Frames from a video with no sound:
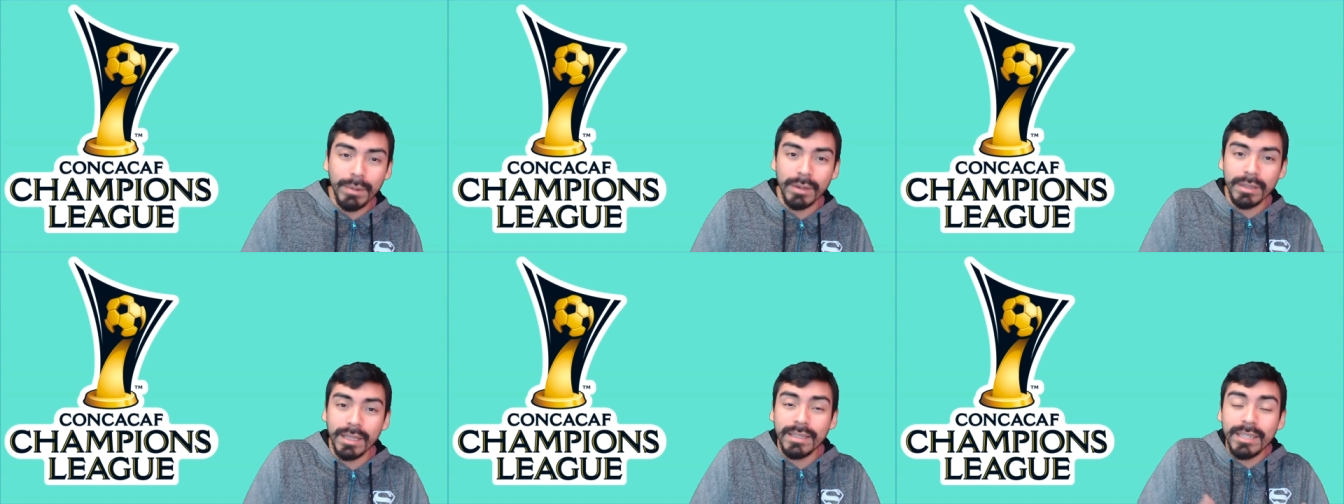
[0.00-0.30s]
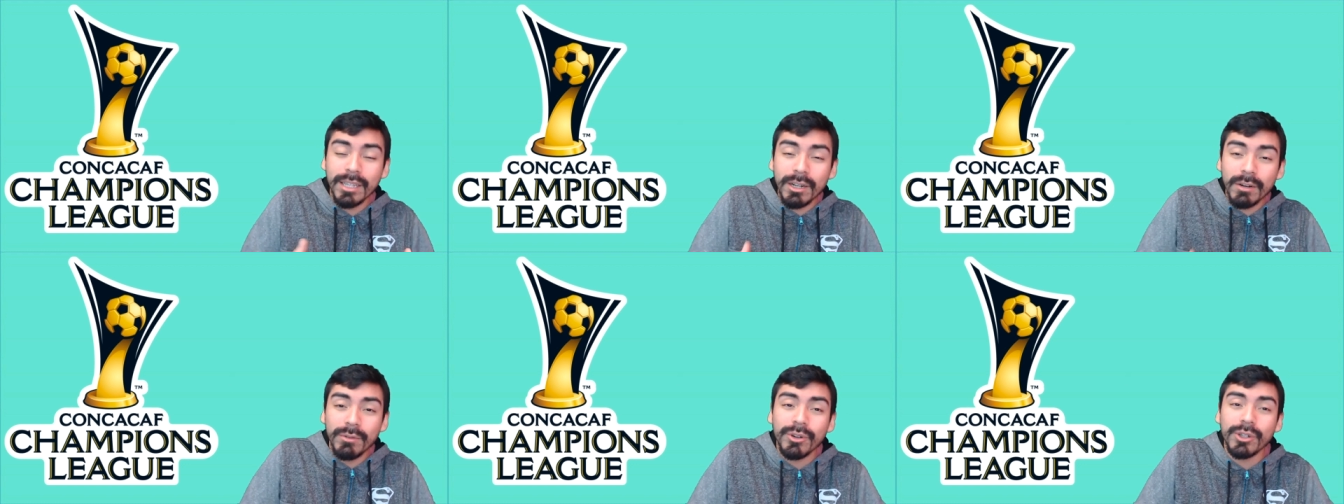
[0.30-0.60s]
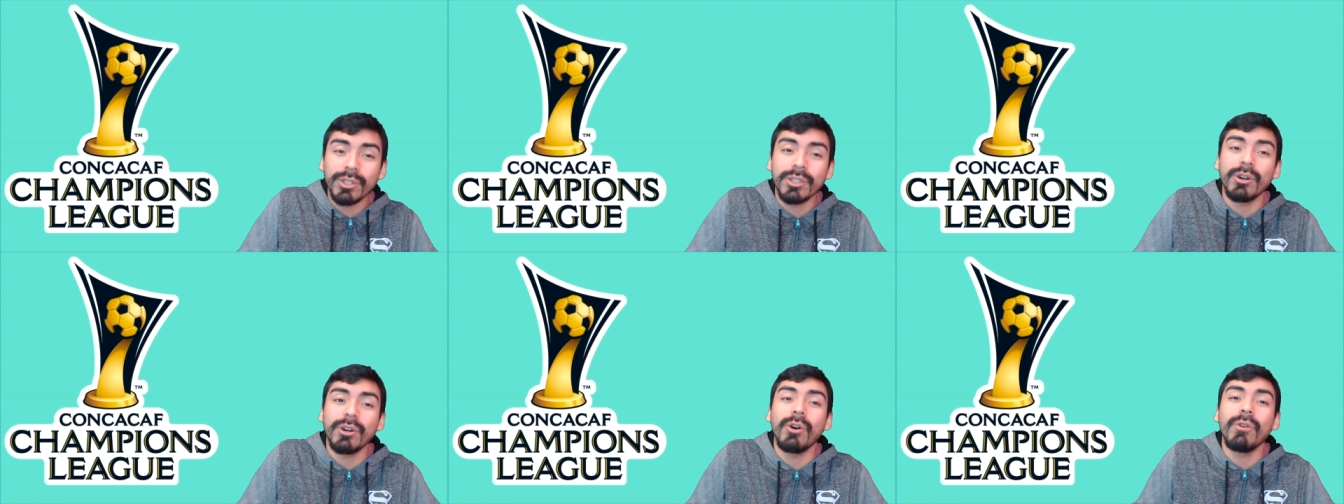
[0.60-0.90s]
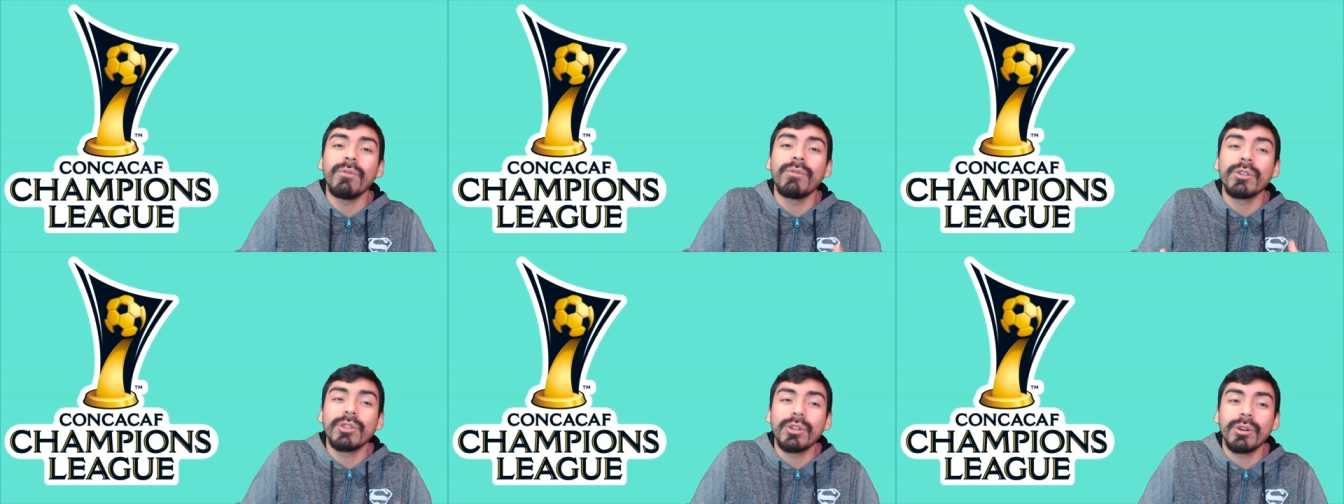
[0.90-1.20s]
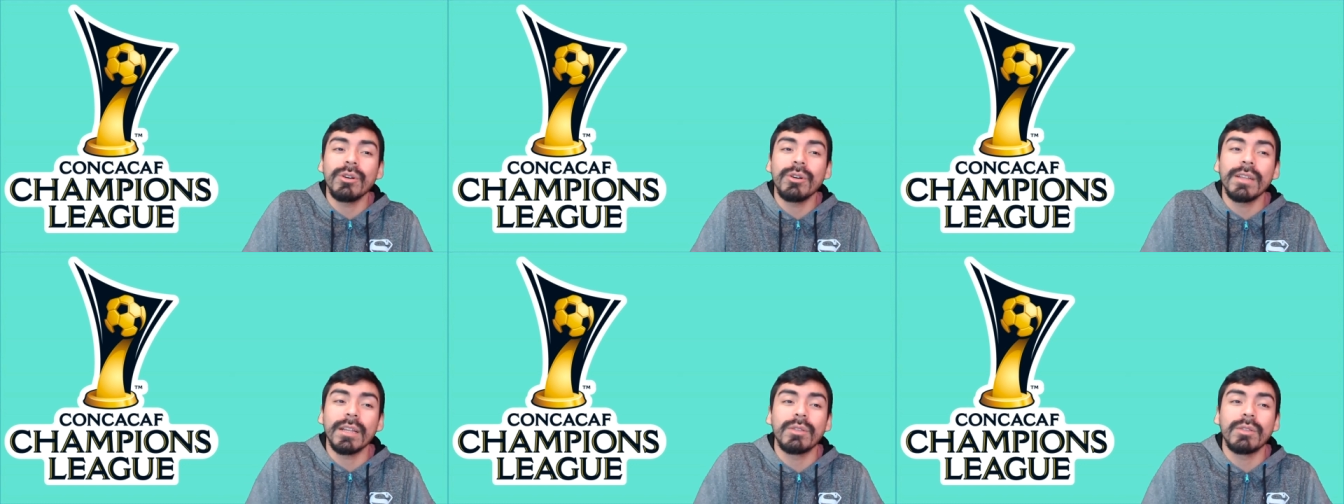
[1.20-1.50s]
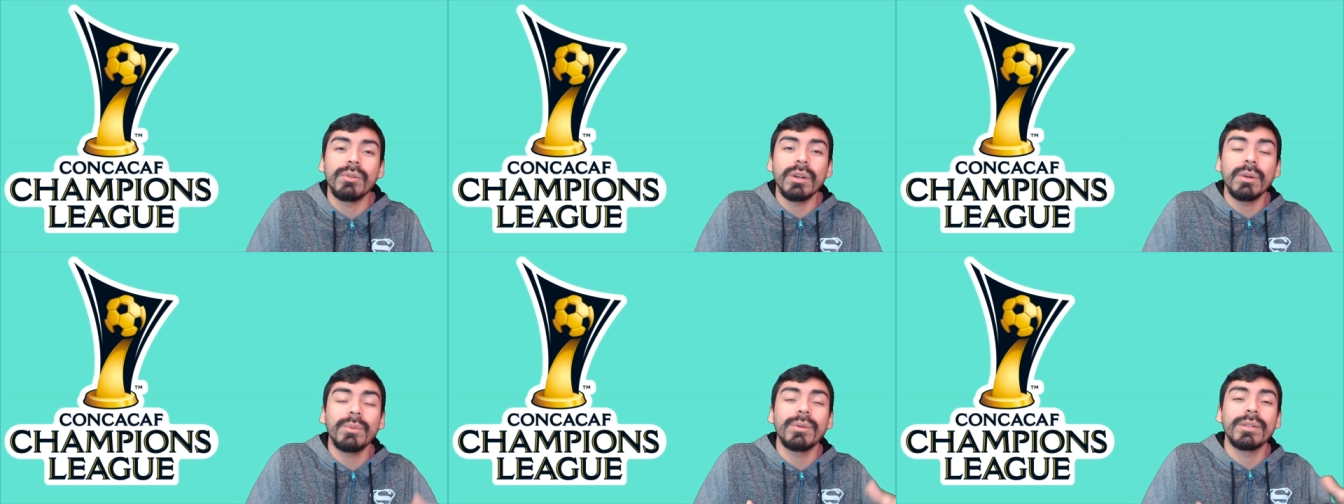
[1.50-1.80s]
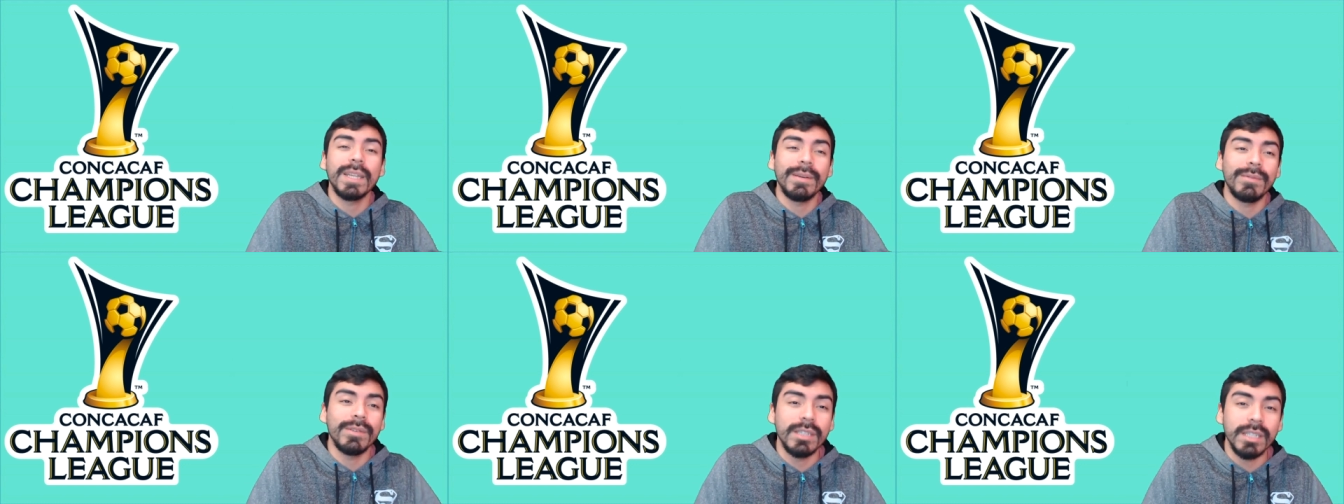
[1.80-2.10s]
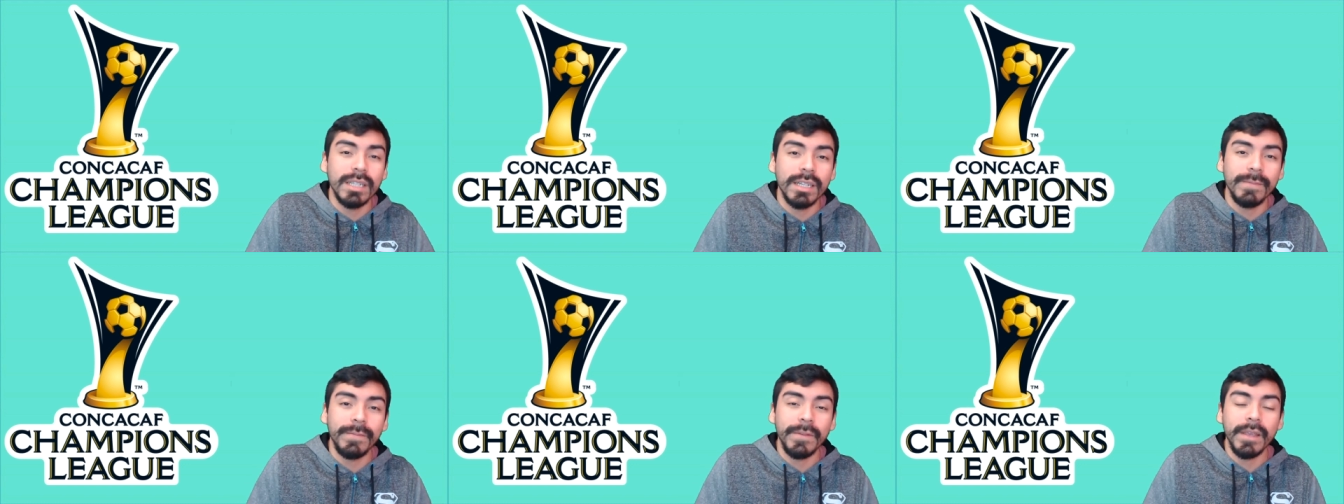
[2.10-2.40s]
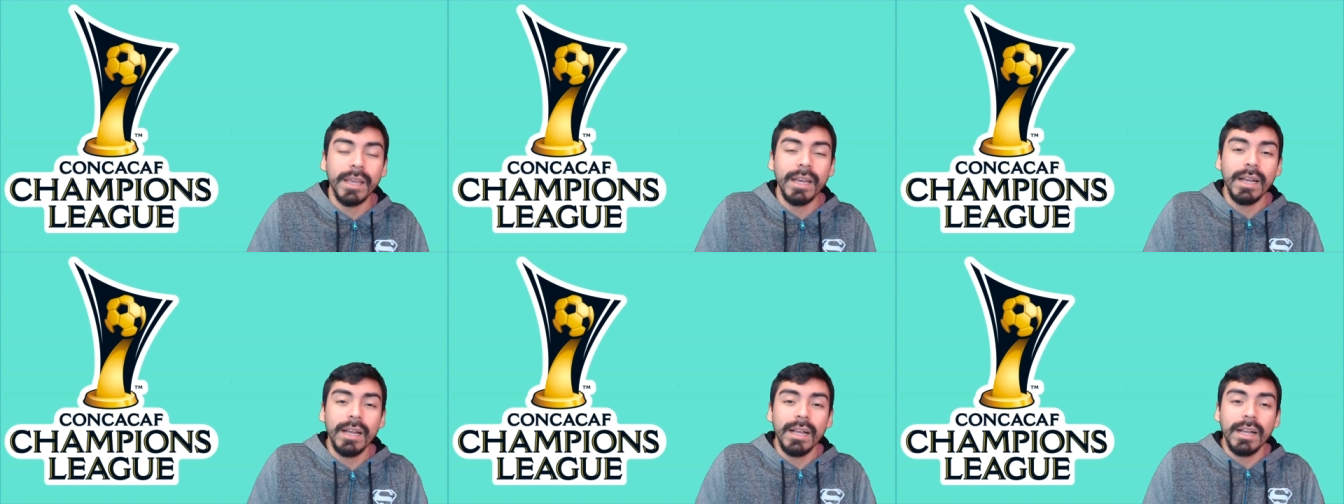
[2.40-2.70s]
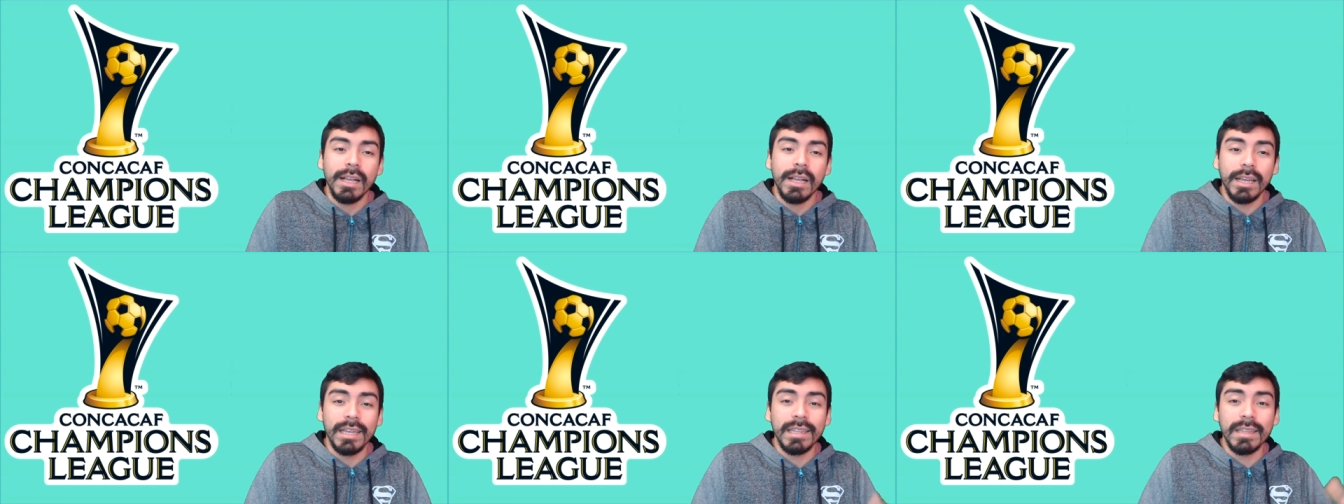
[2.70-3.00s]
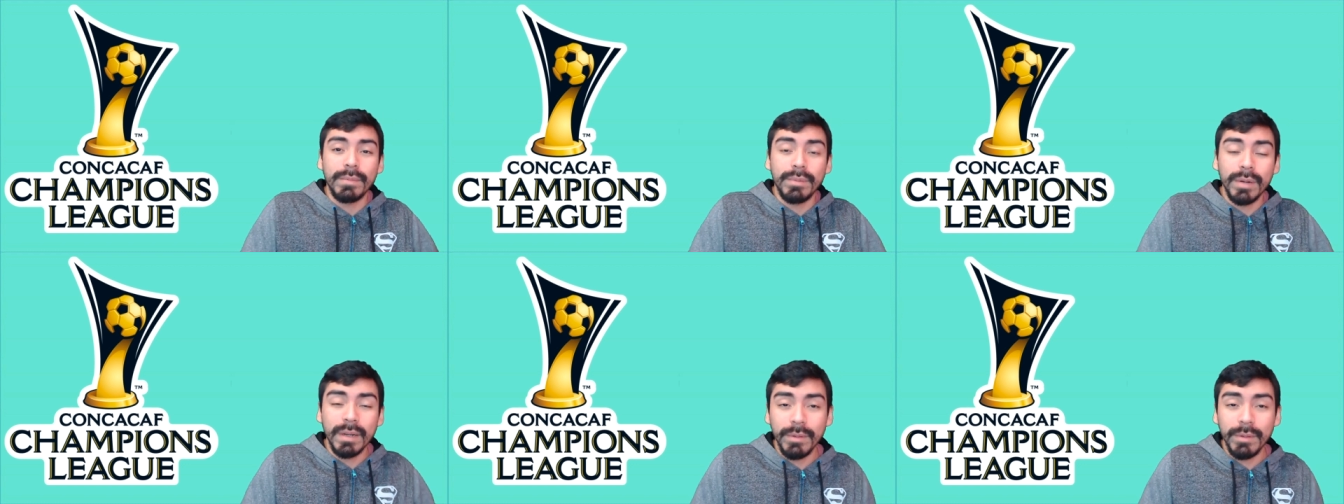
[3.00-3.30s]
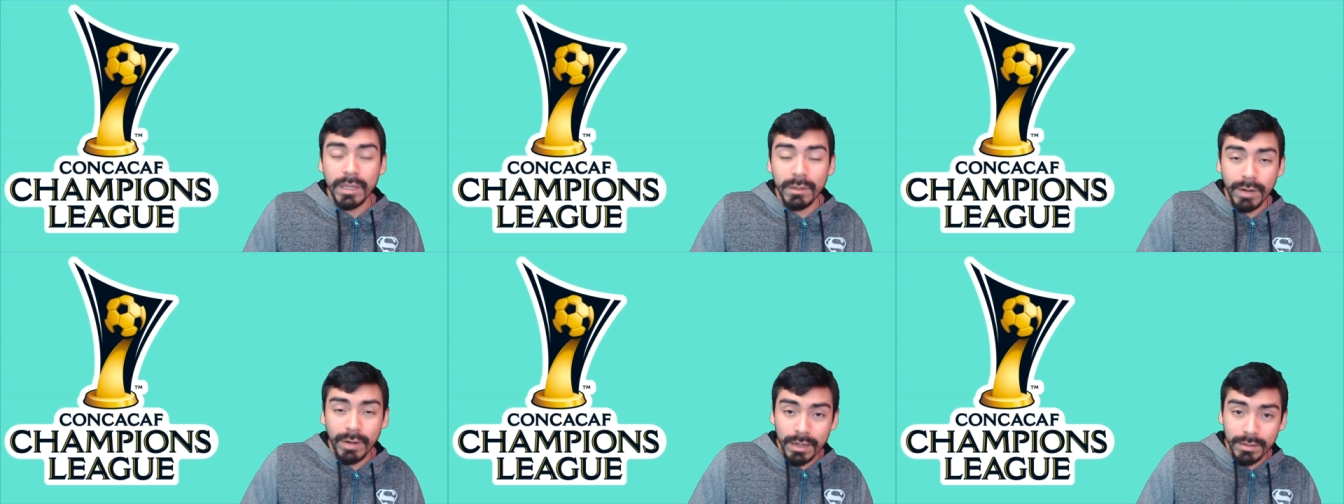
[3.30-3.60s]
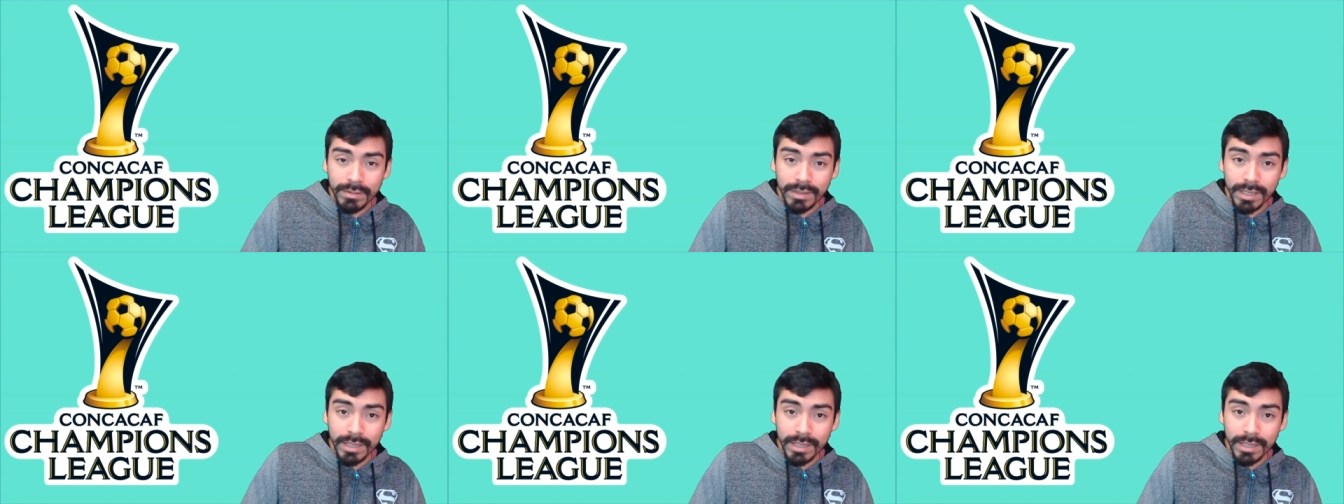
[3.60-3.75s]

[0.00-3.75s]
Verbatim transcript: but they did over overturn that 3-1 deficit in the pre in the round